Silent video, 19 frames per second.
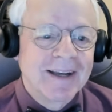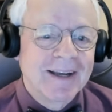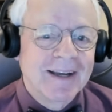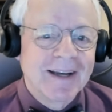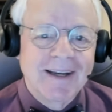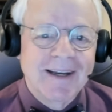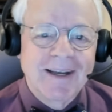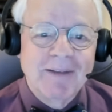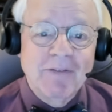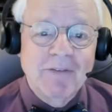
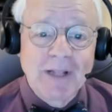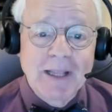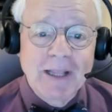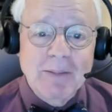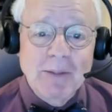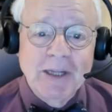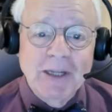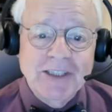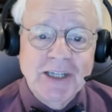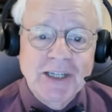if you like
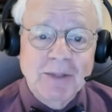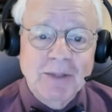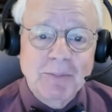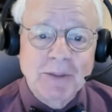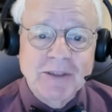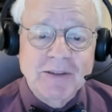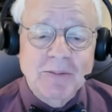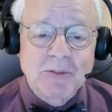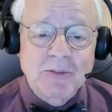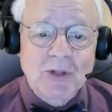my channel,
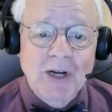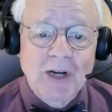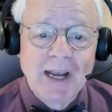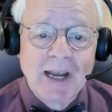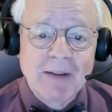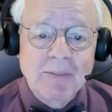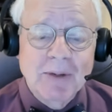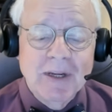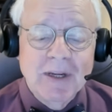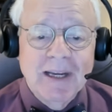please
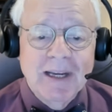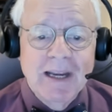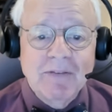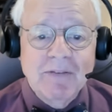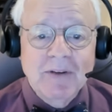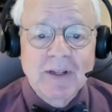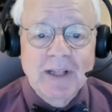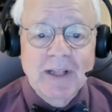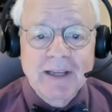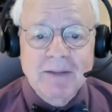subscribe. If
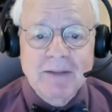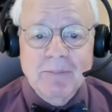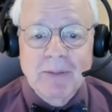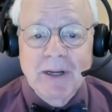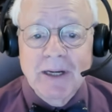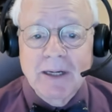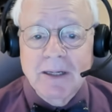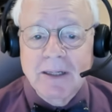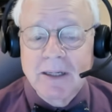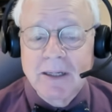you like
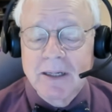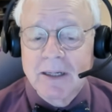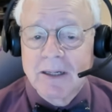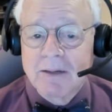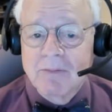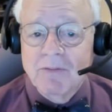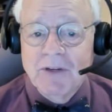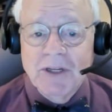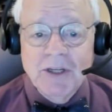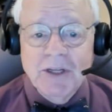my
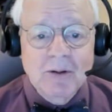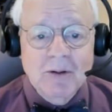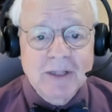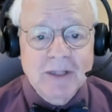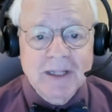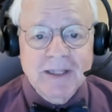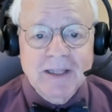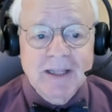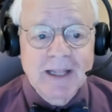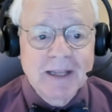video,
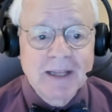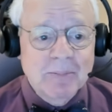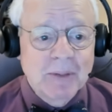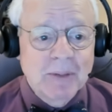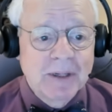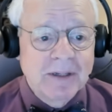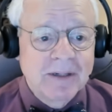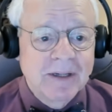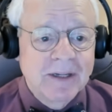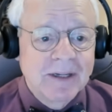click the like
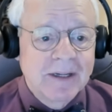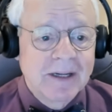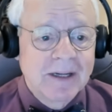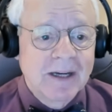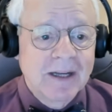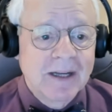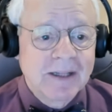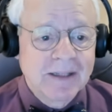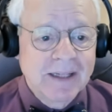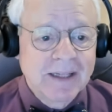button.
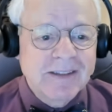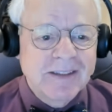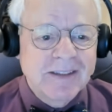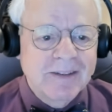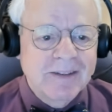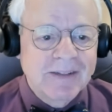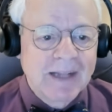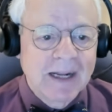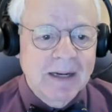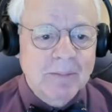Let's
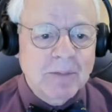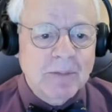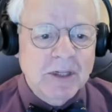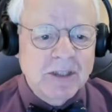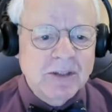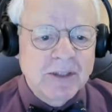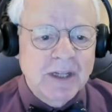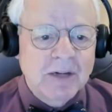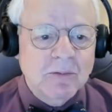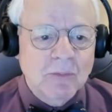do that. I'm going
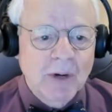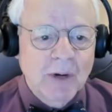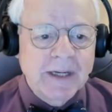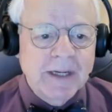to do that right